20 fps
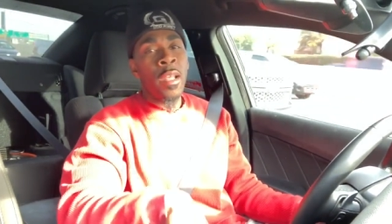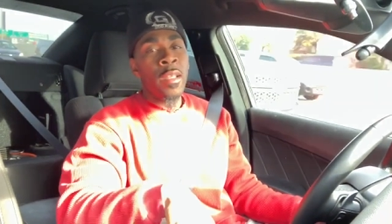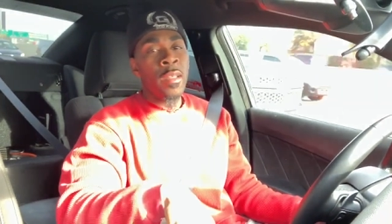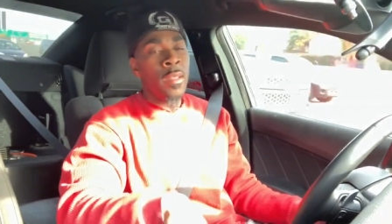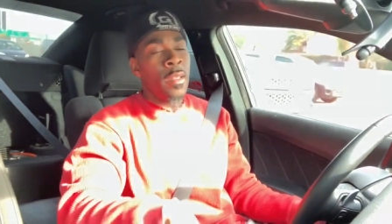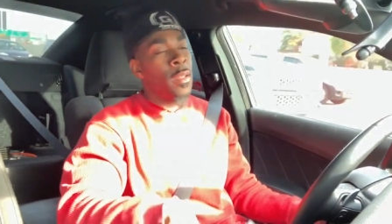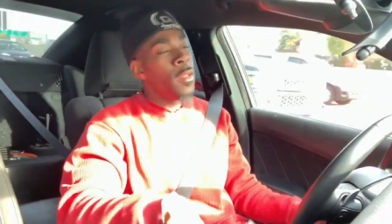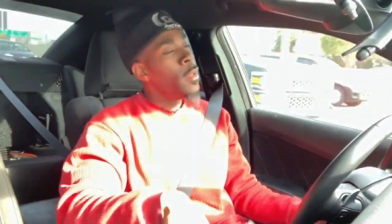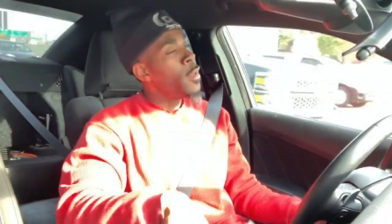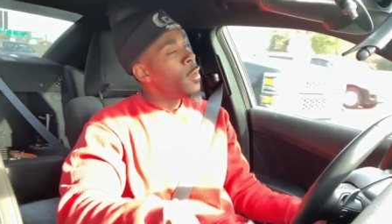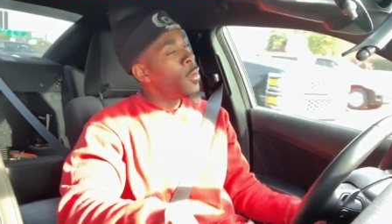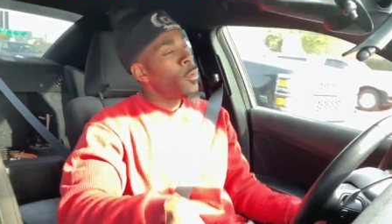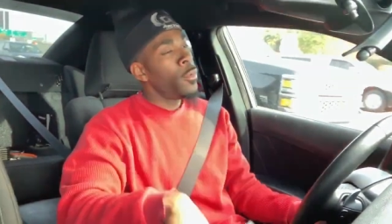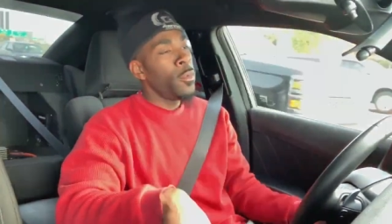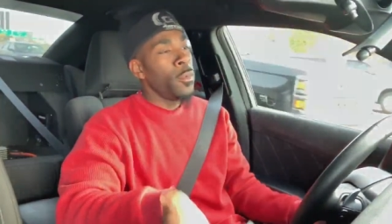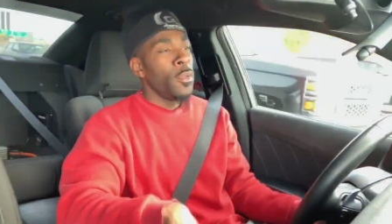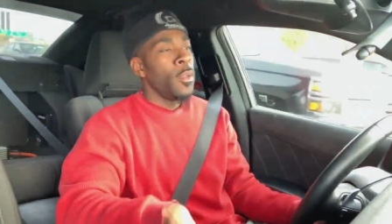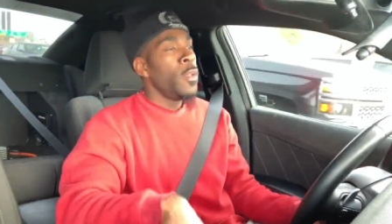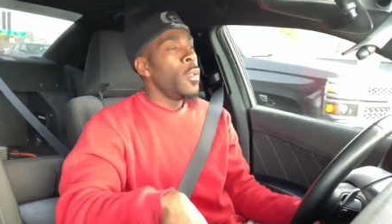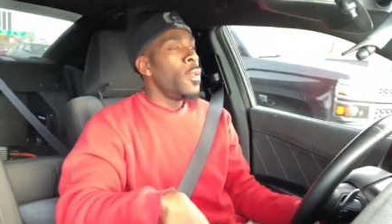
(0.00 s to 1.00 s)
like that it
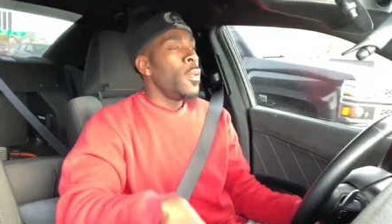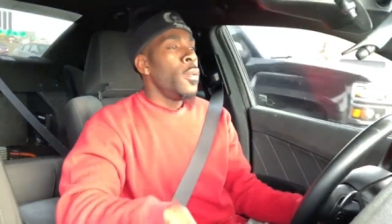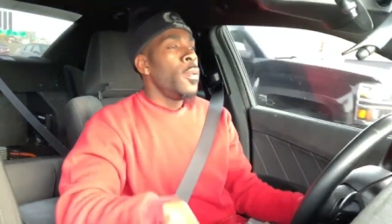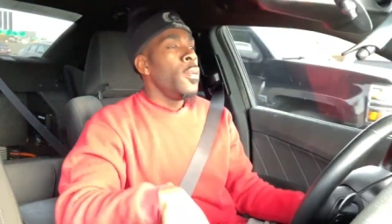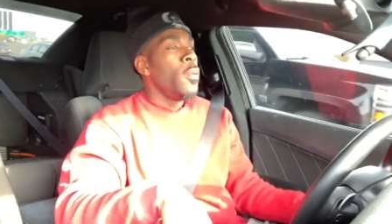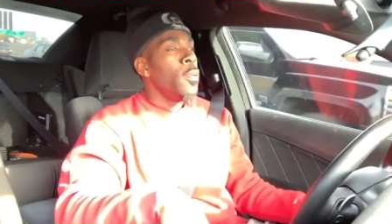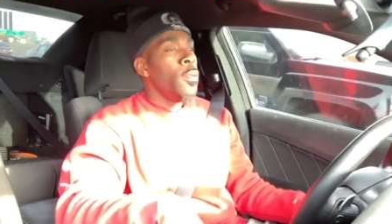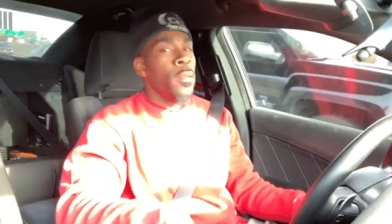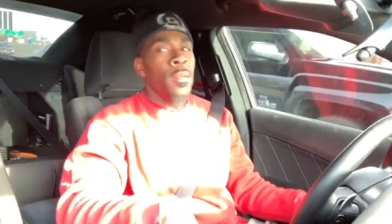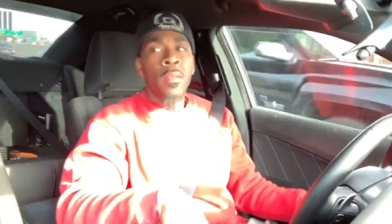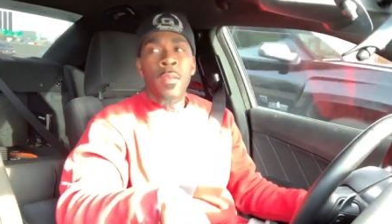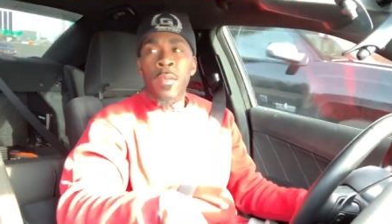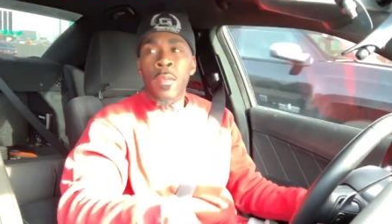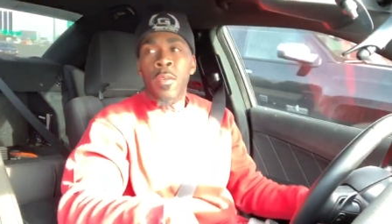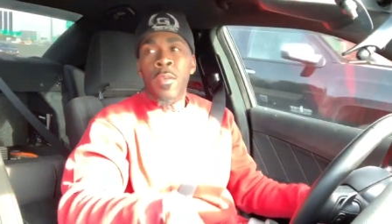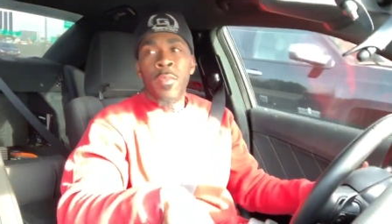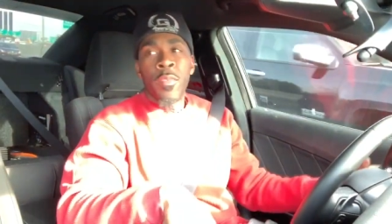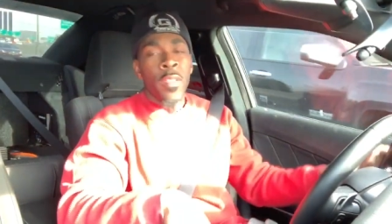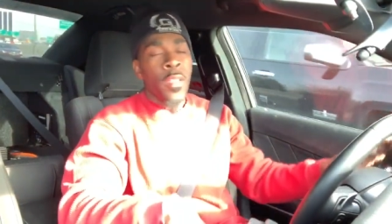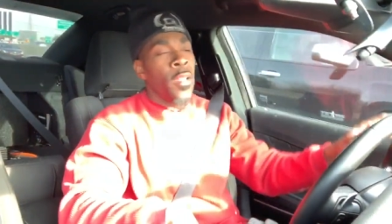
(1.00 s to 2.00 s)
don't you
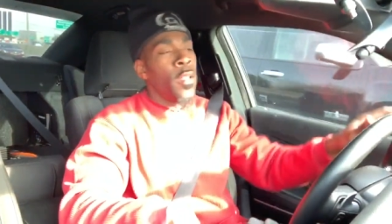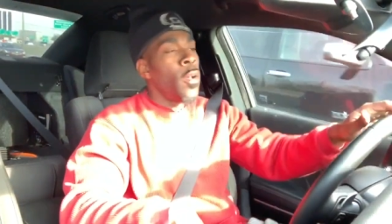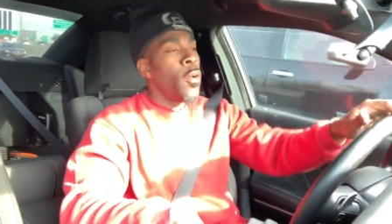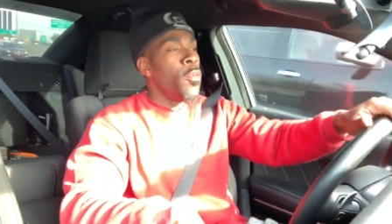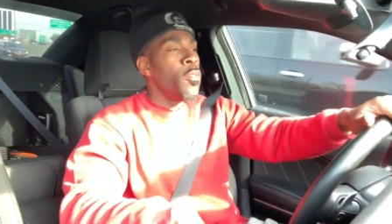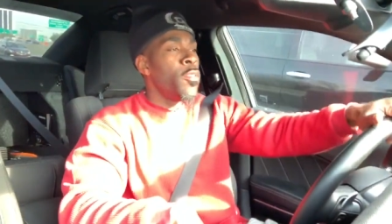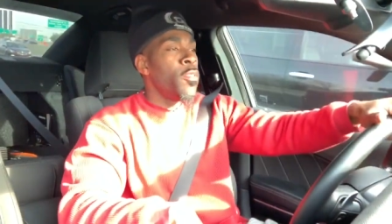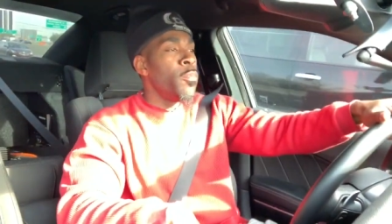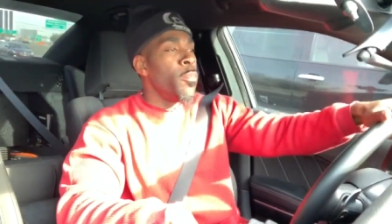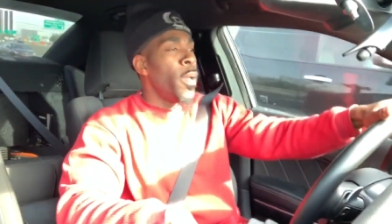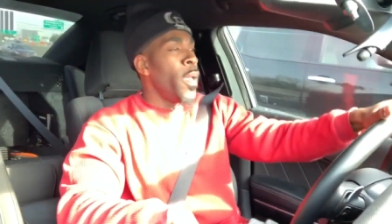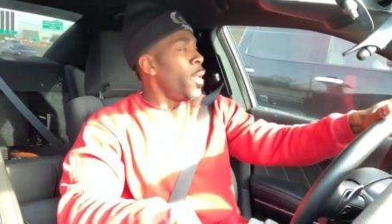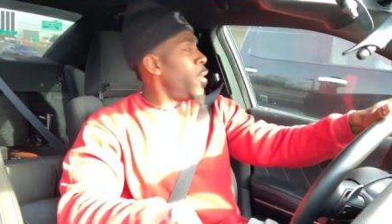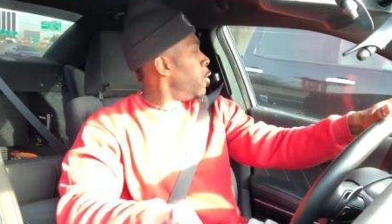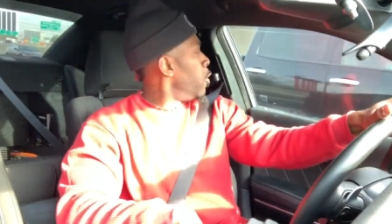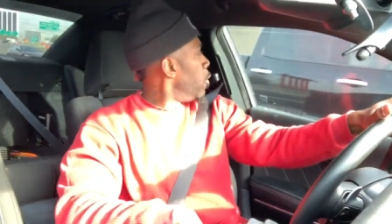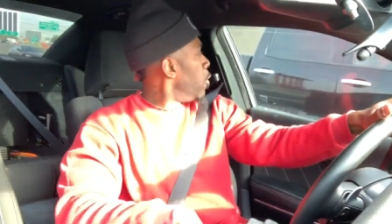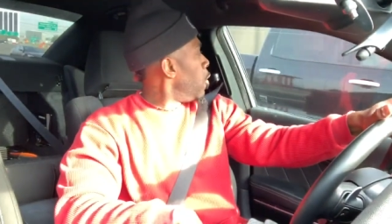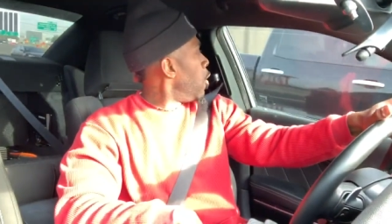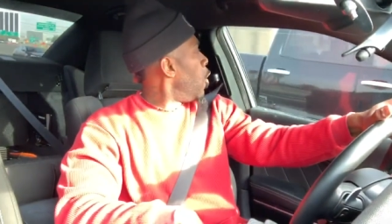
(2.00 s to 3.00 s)
know what I'm saying I don't just make
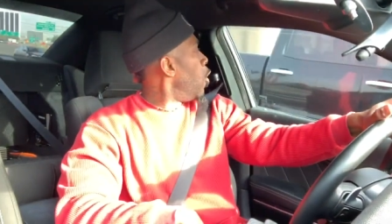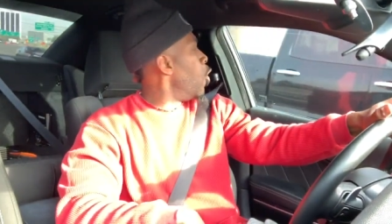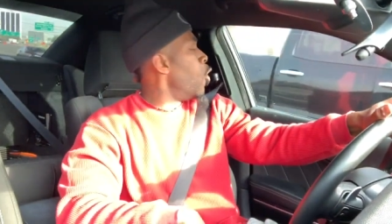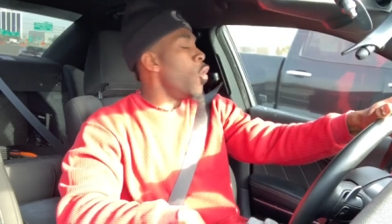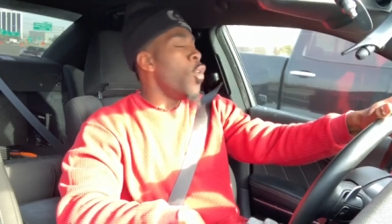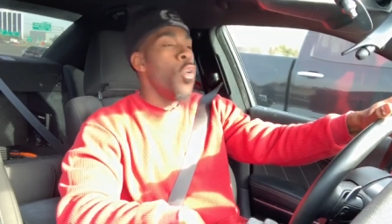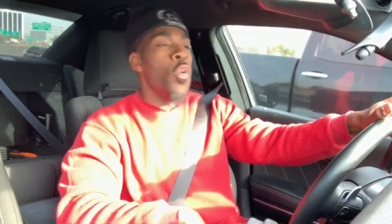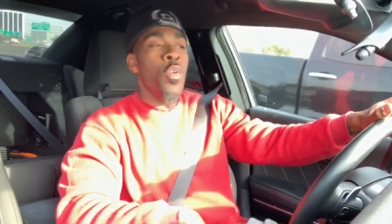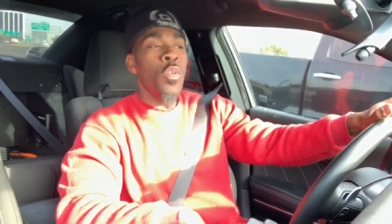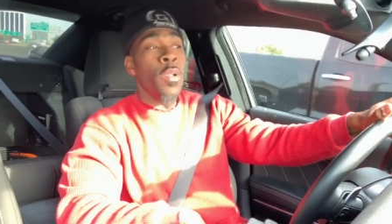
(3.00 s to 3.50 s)
no whole